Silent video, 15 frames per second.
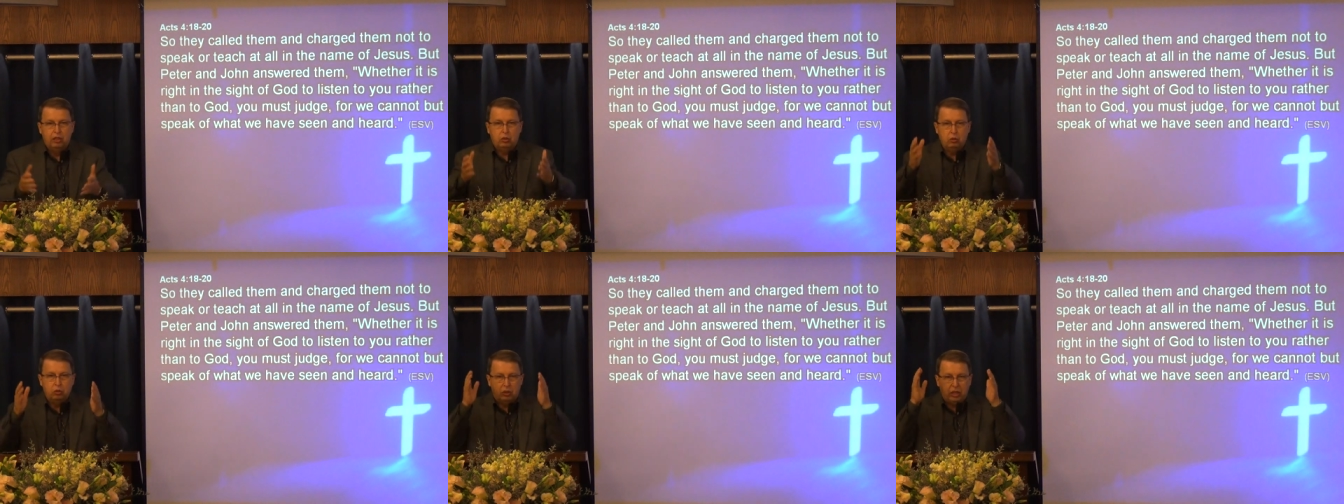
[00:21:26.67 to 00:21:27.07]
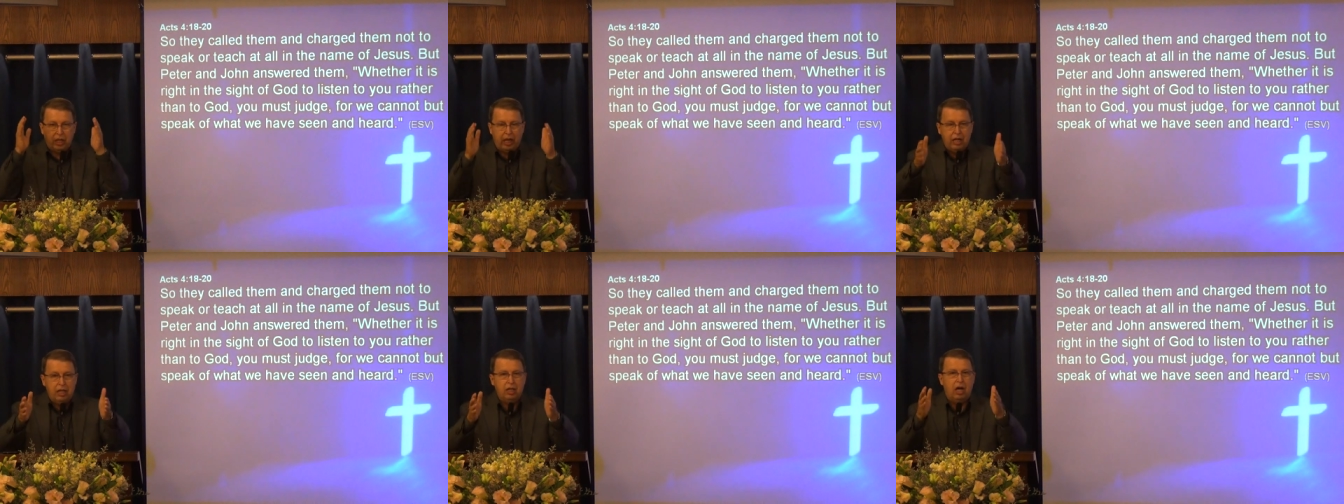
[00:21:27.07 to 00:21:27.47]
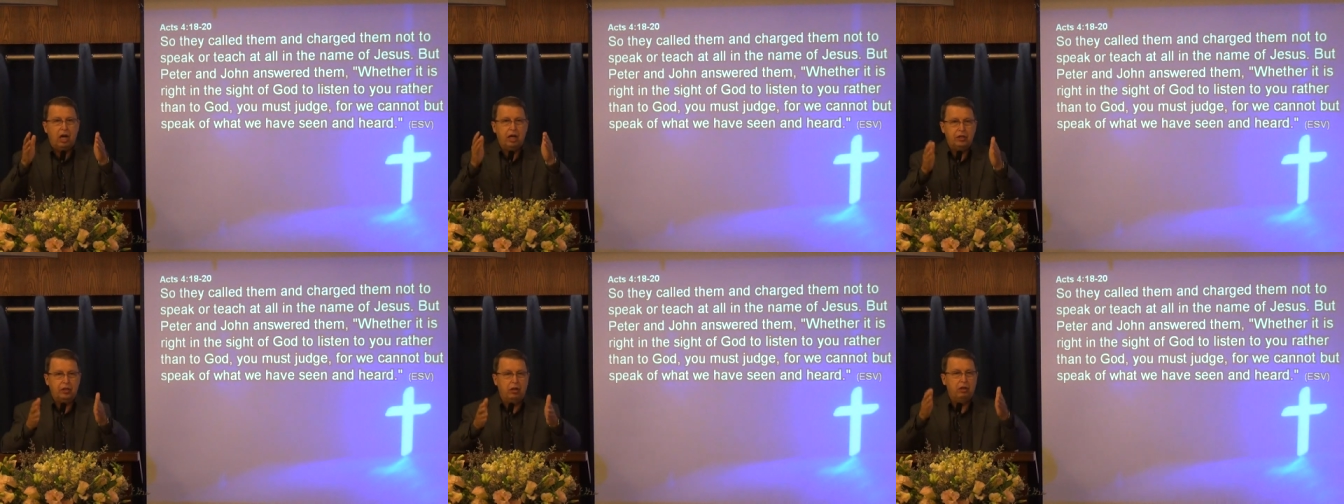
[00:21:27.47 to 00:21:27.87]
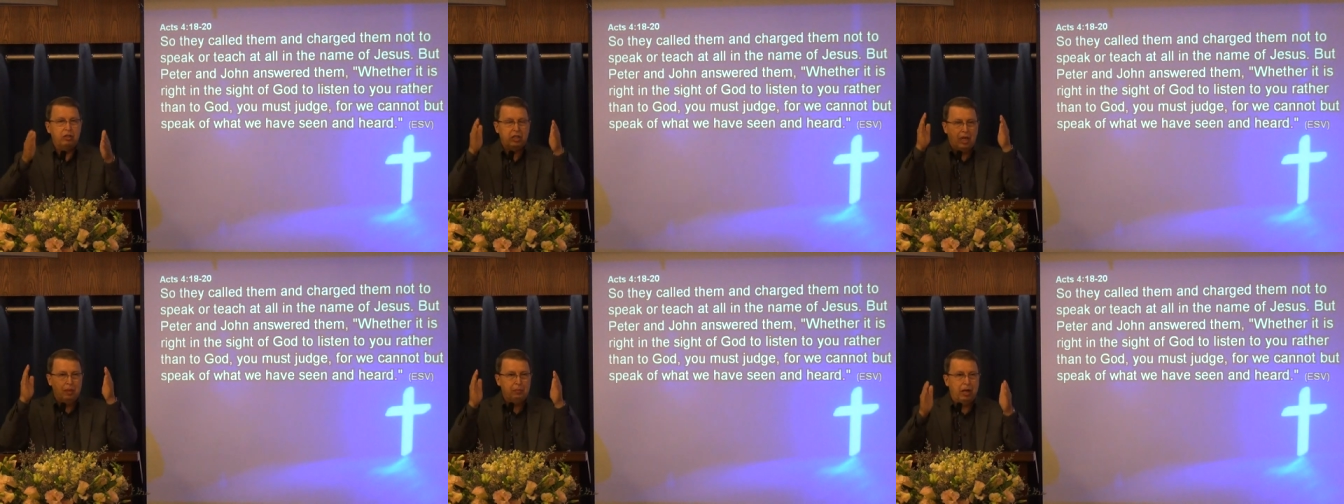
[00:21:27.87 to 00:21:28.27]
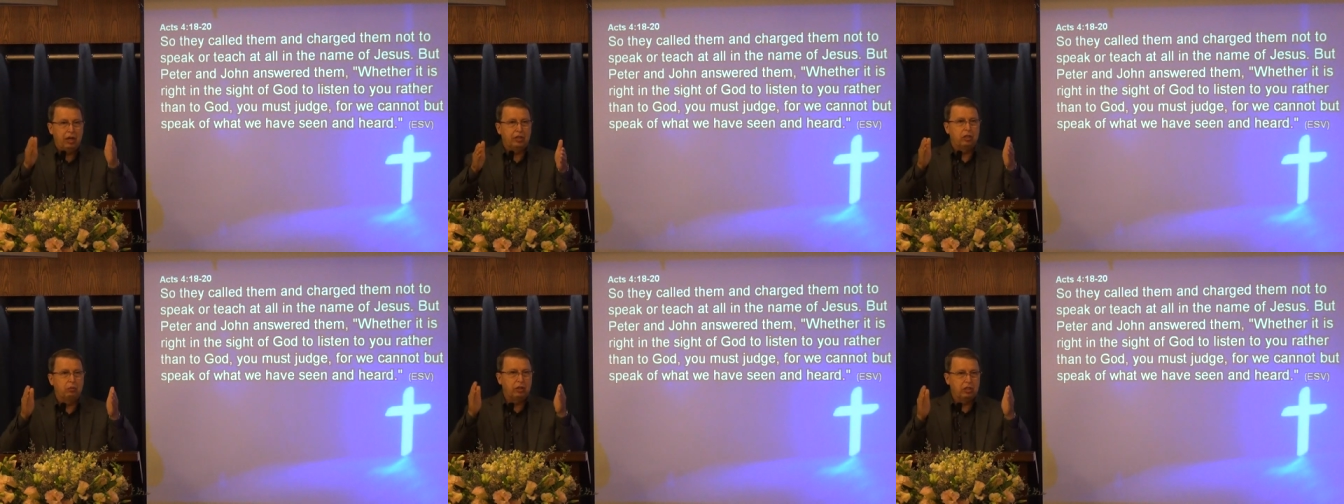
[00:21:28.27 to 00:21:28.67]
to tell others
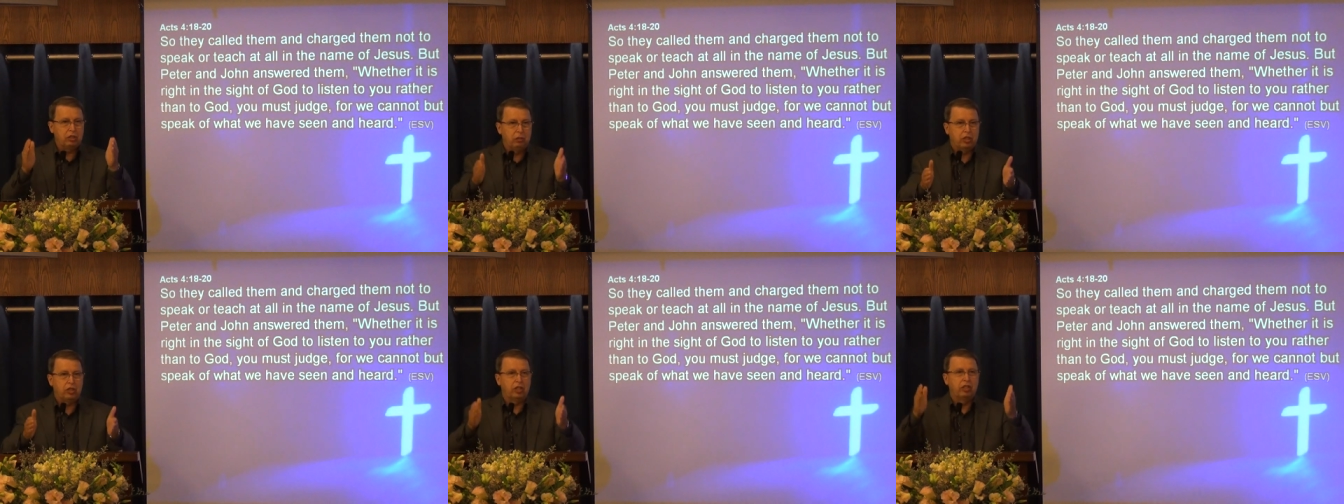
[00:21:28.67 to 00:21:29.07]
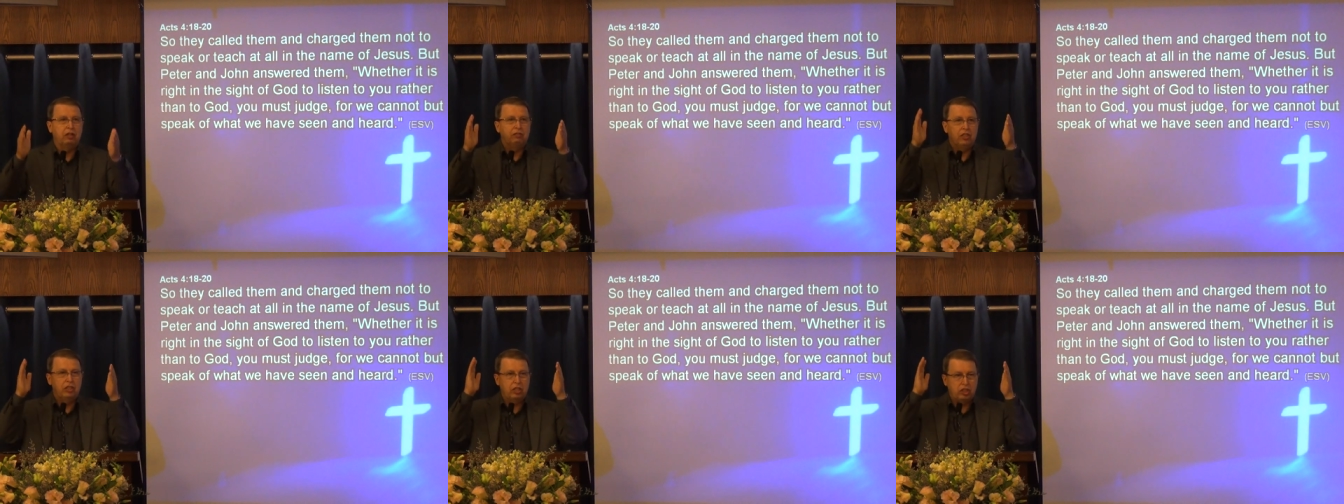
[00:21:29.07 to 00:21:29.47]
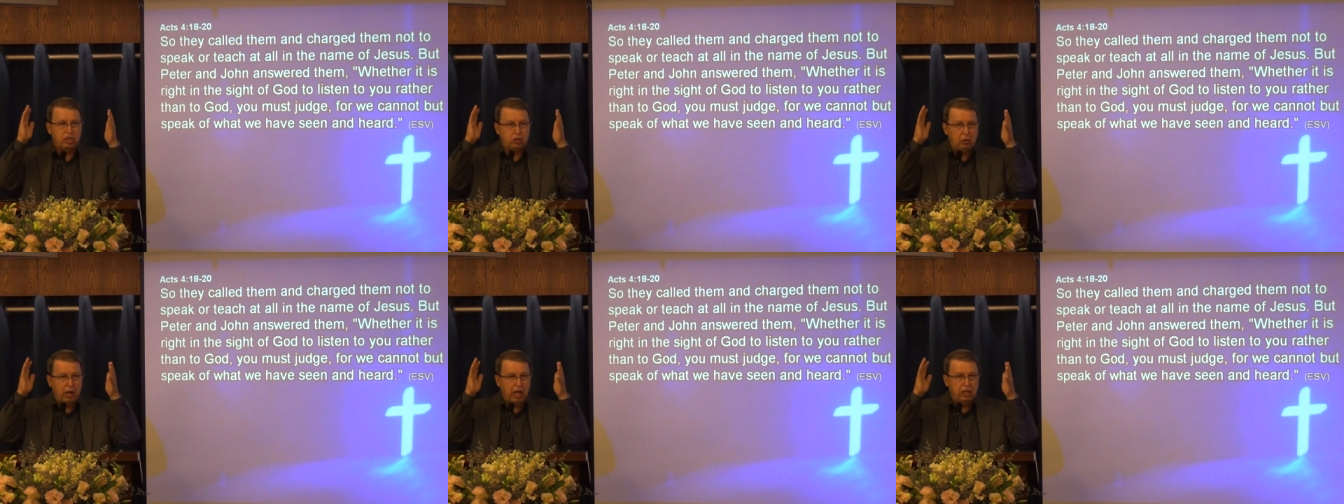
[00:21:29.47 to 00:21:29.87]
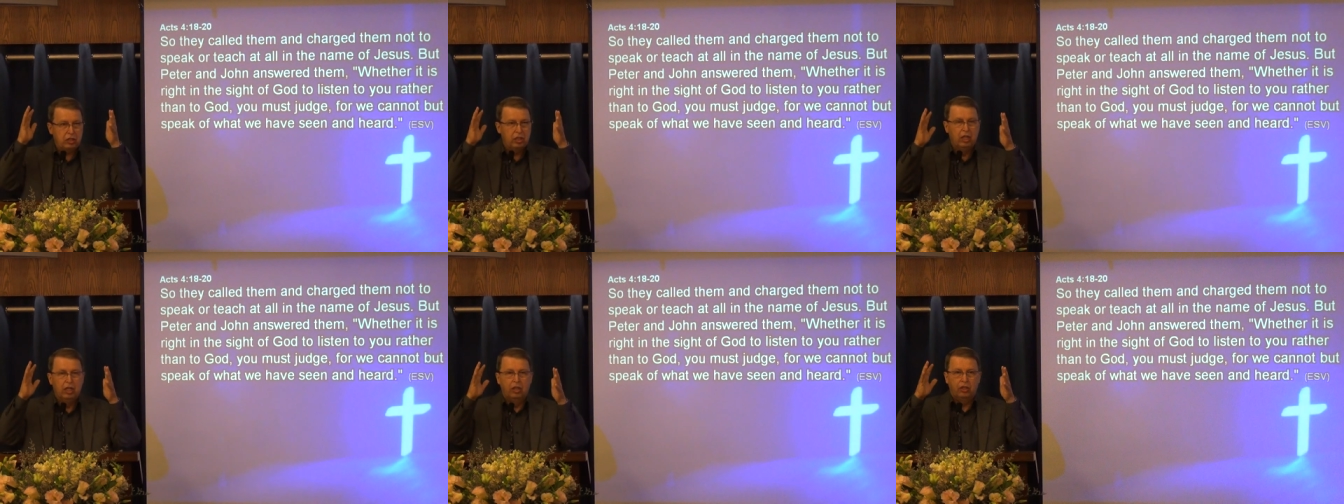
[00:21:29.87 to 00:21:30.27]
about the resurrection of Jesus Christ,